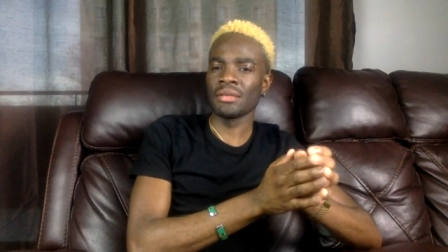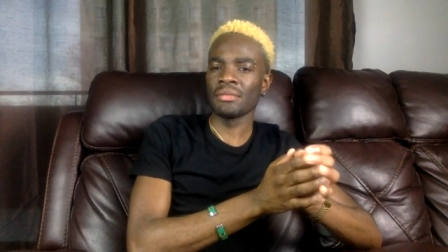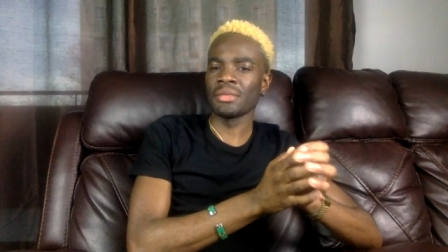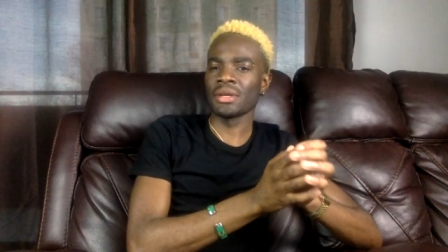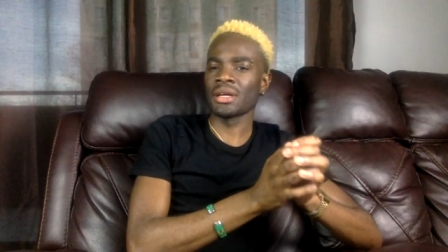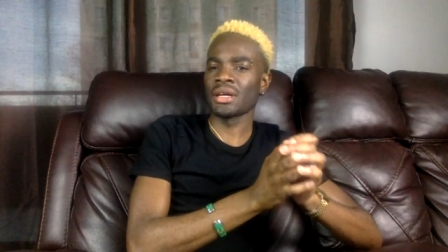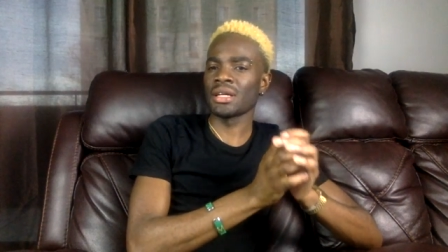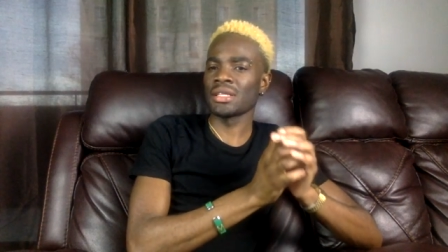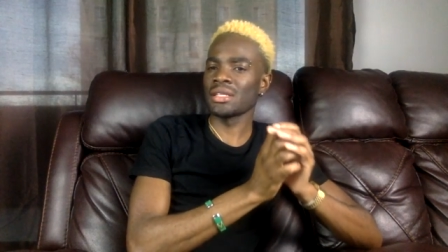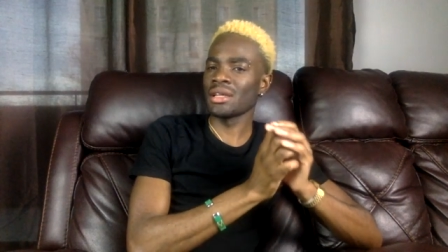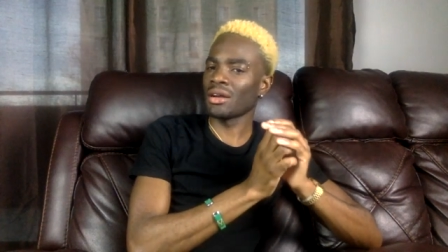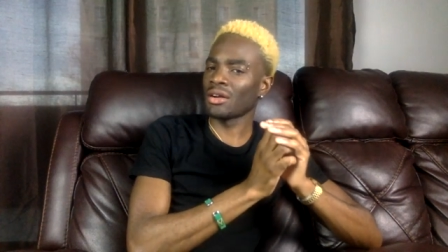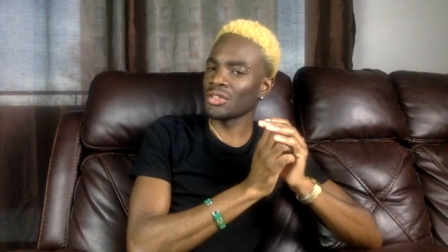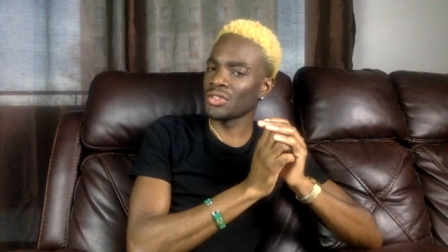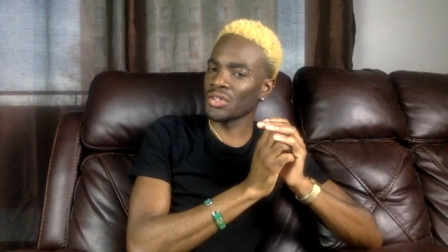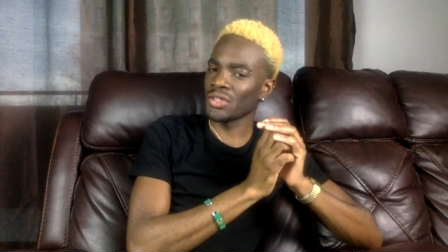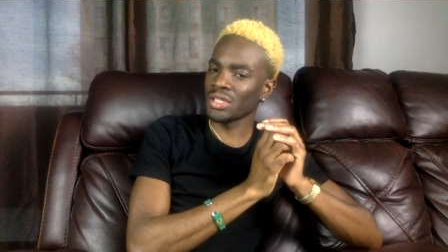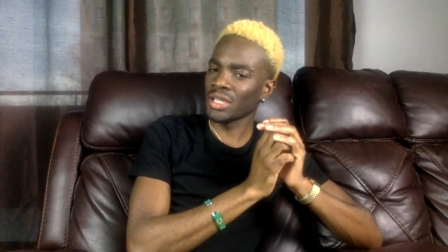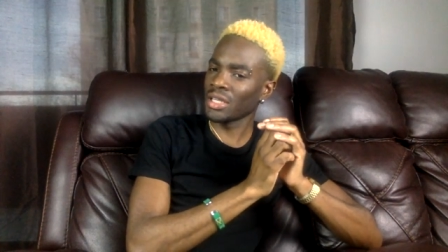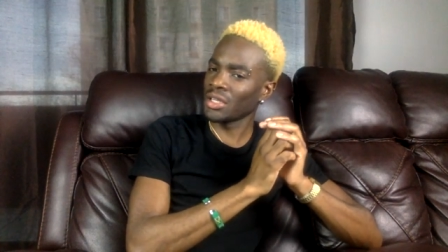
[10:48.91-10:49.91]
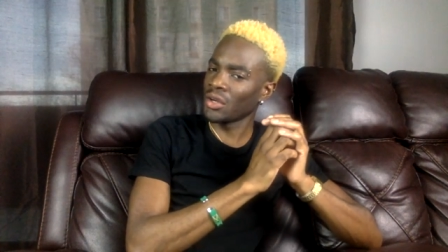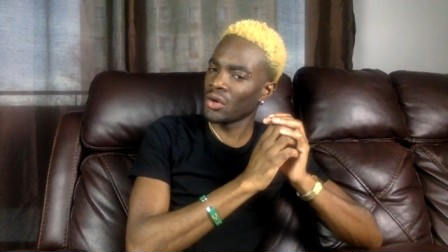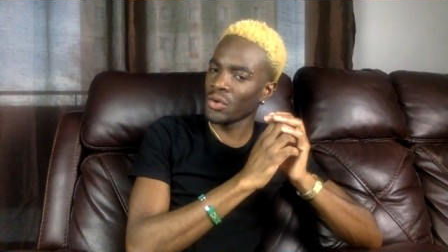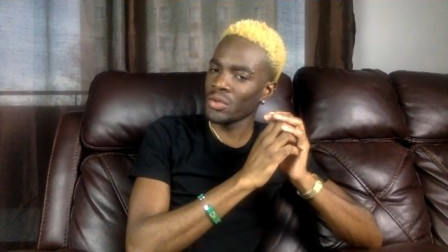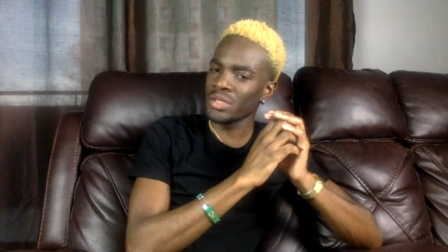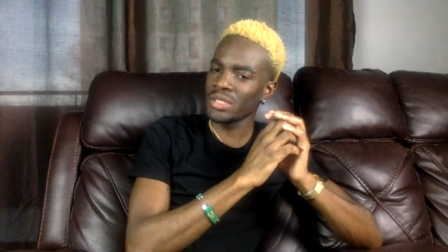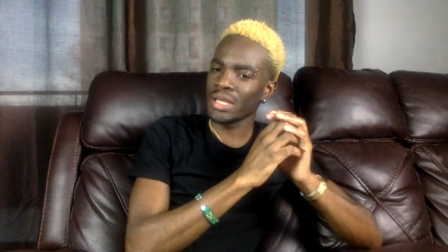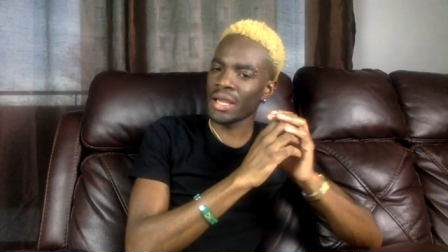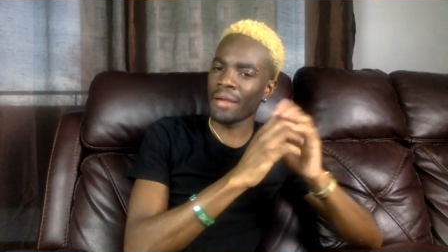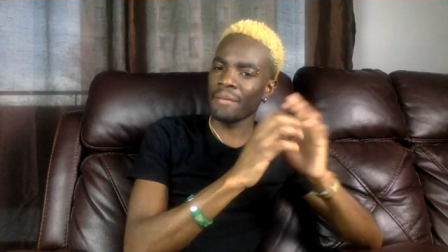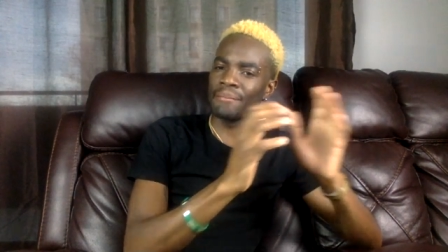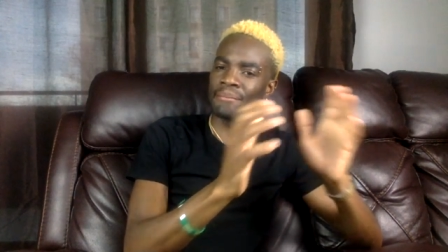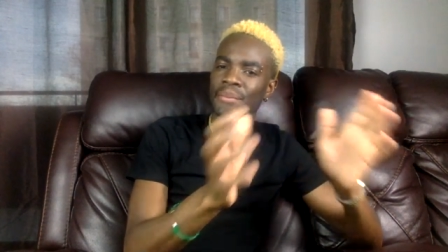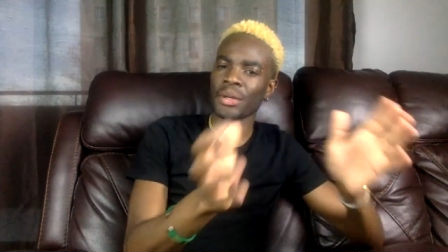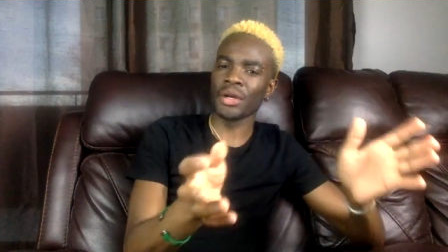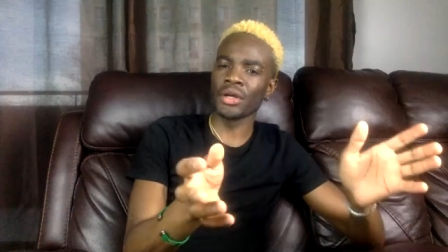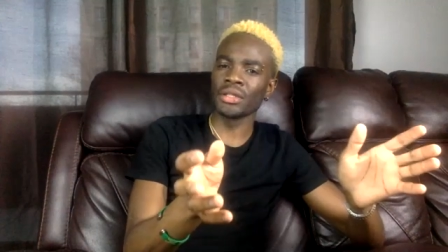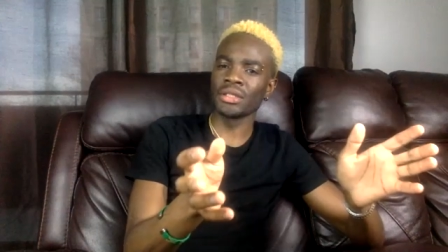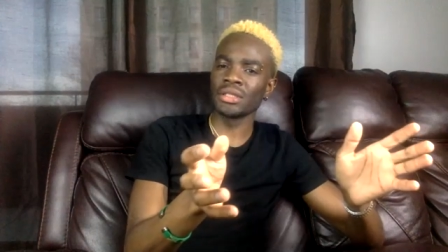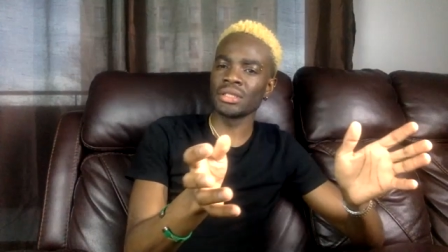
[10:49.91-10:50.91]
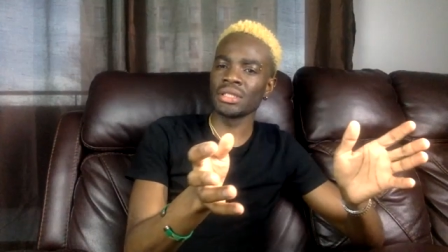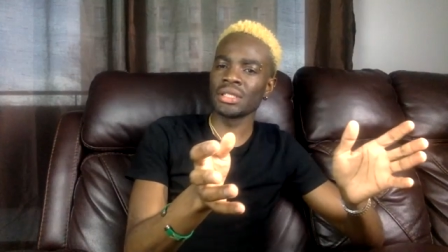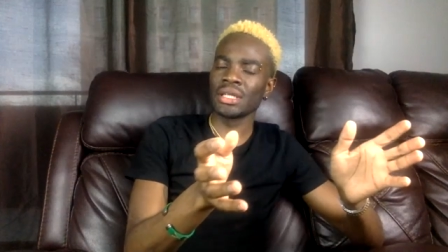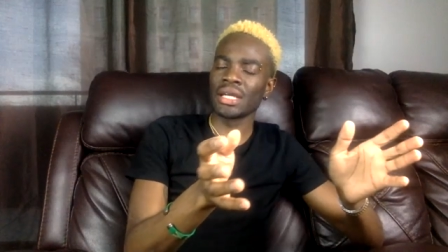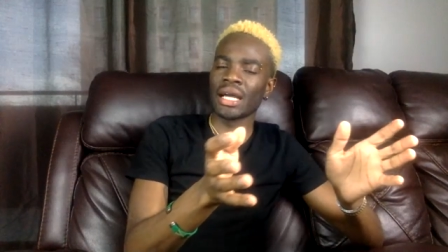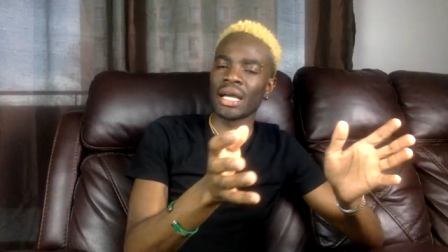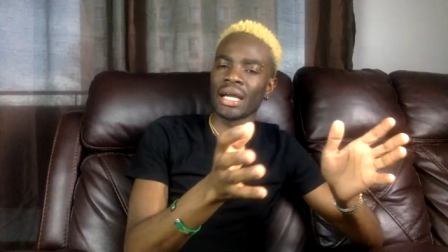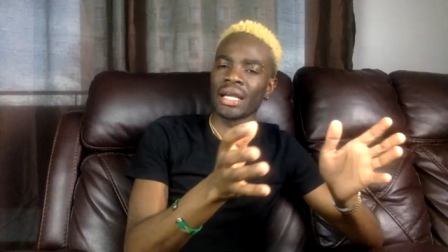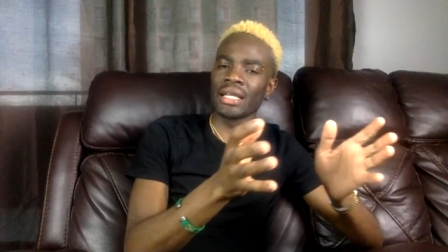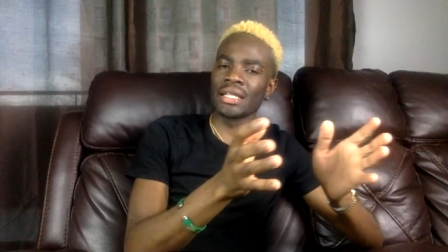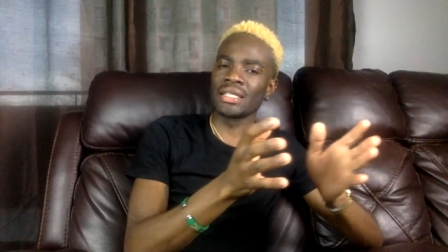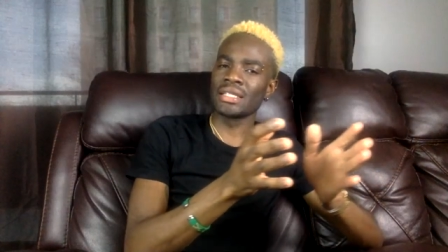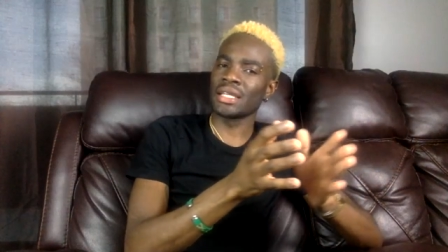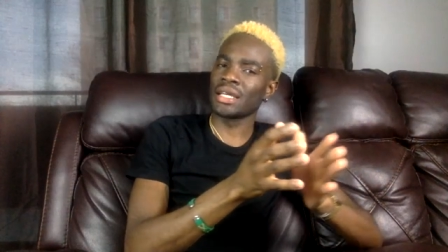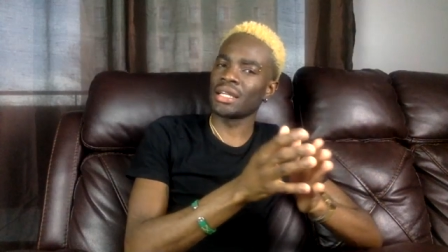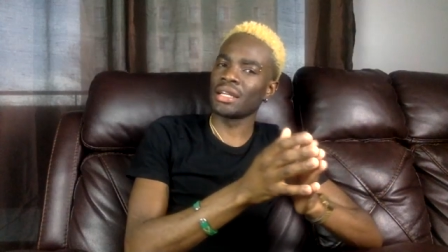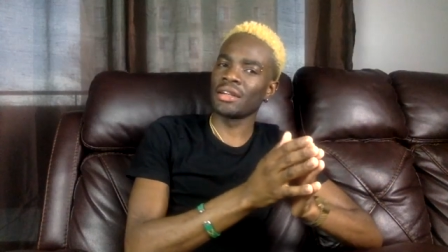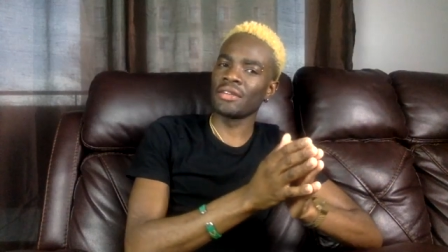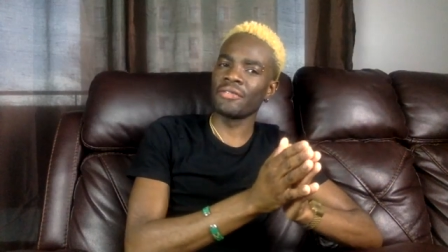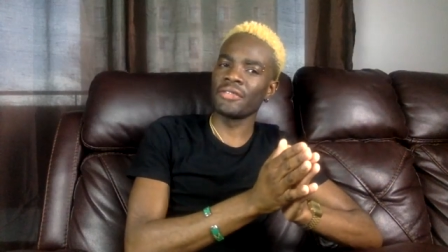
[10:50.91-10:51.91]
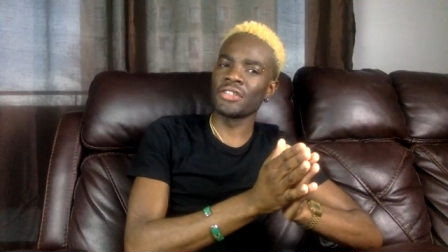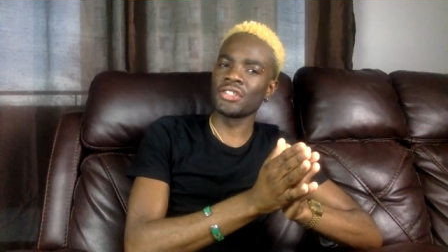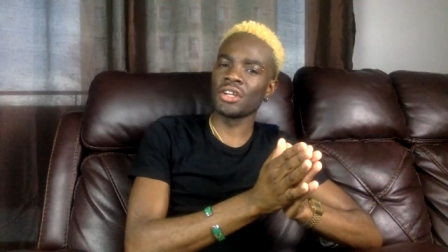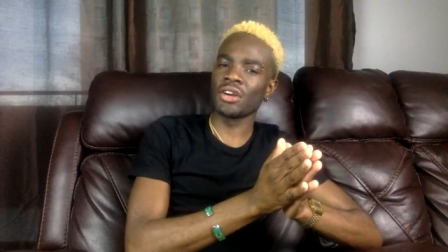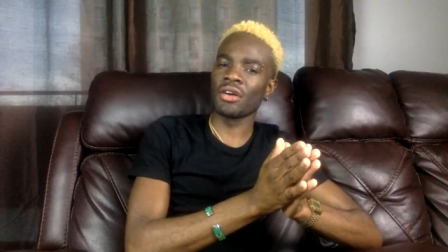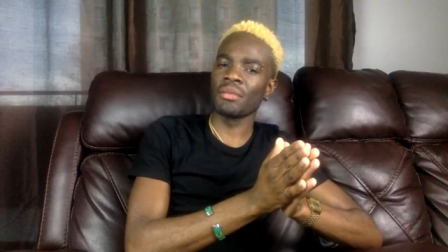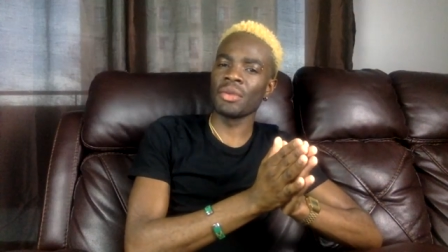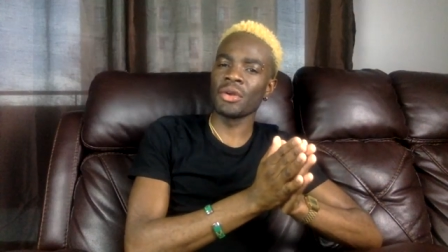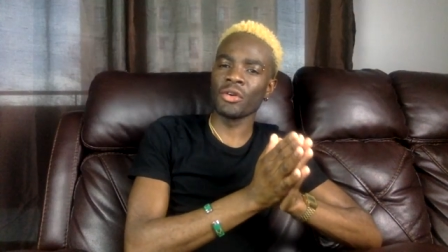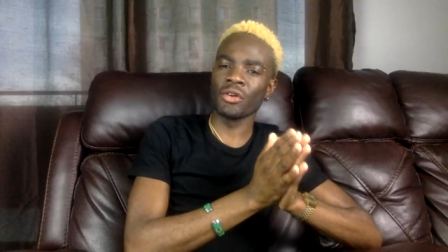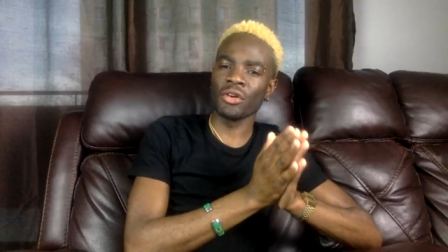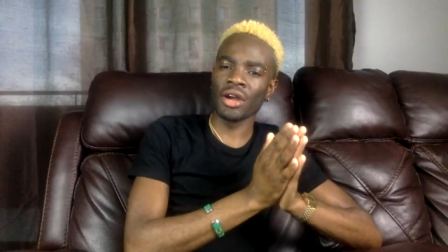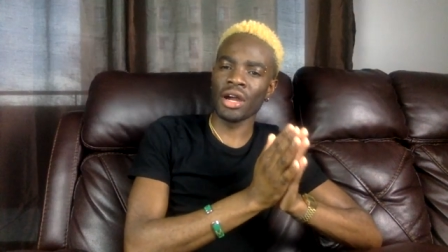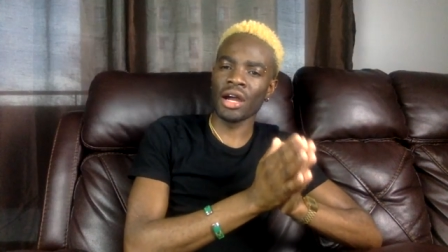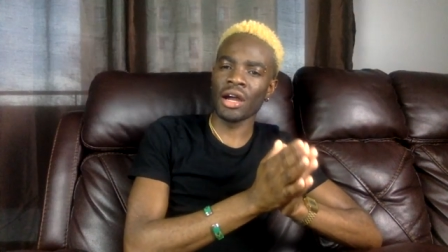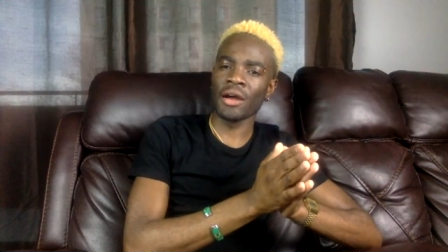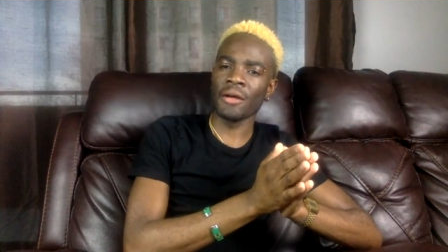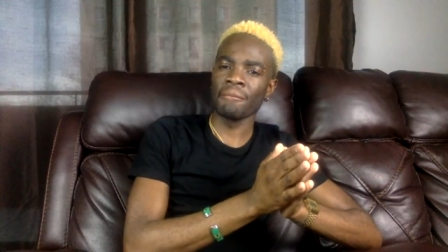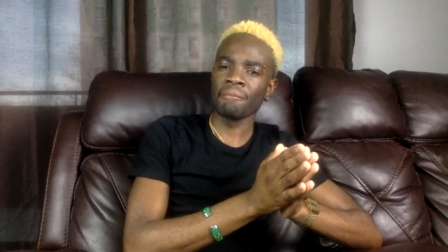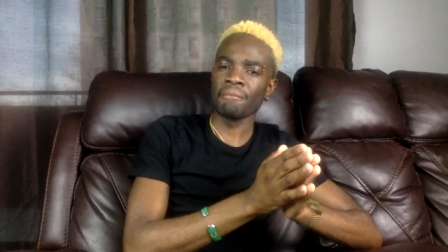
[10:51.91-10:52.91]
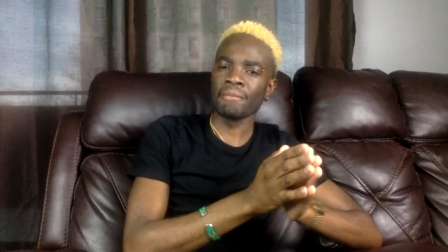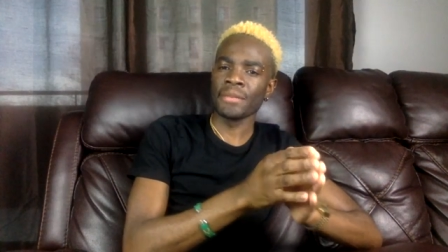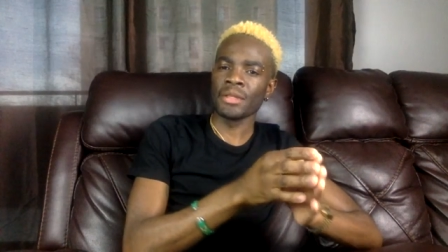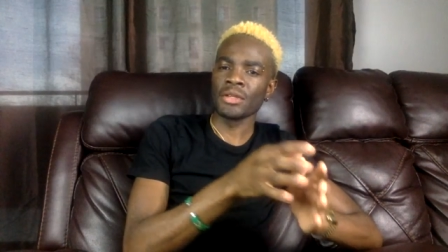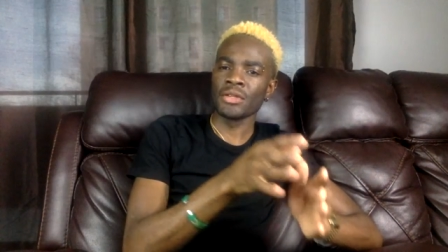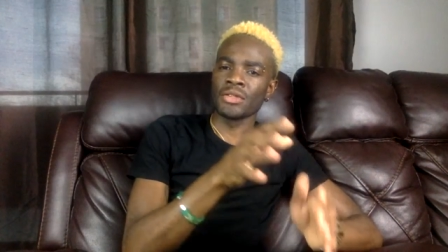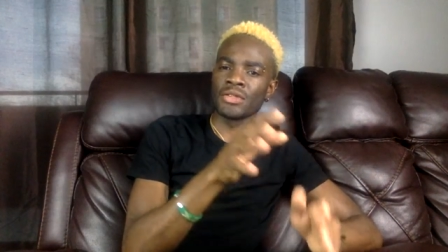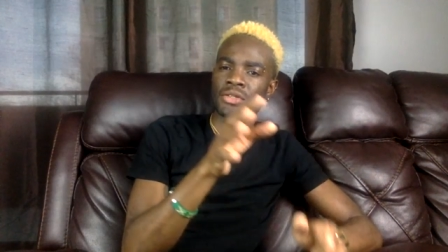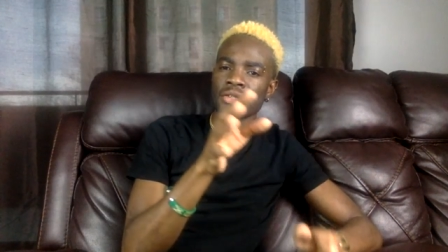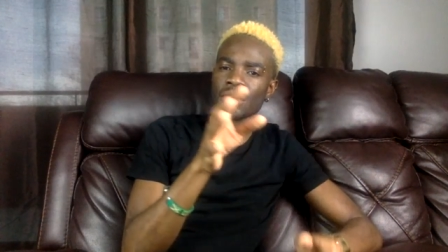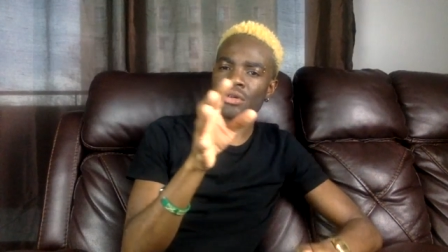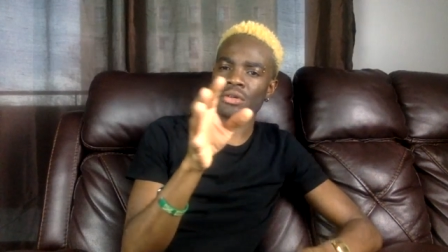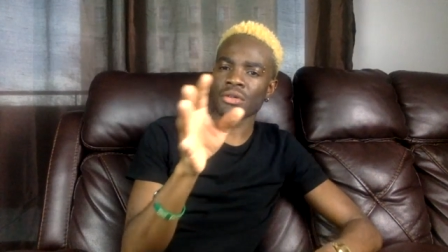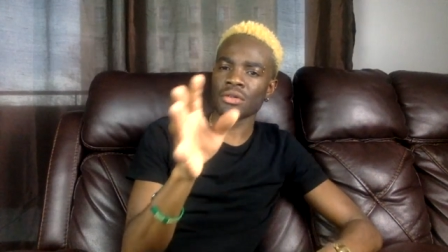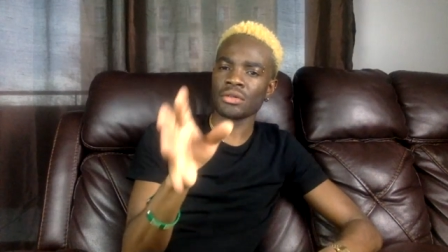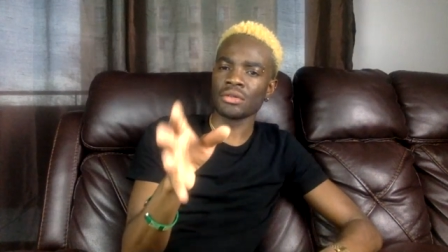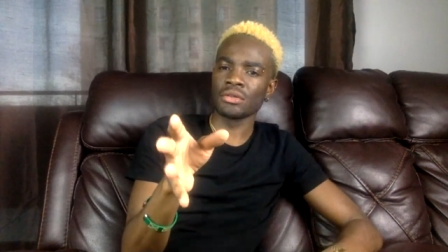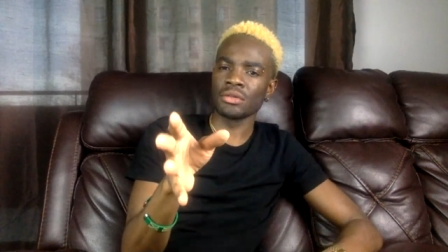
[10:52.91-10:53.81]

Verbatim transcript: Because they're gonna just get outside burnt and inside of the fish are gonna be raw. So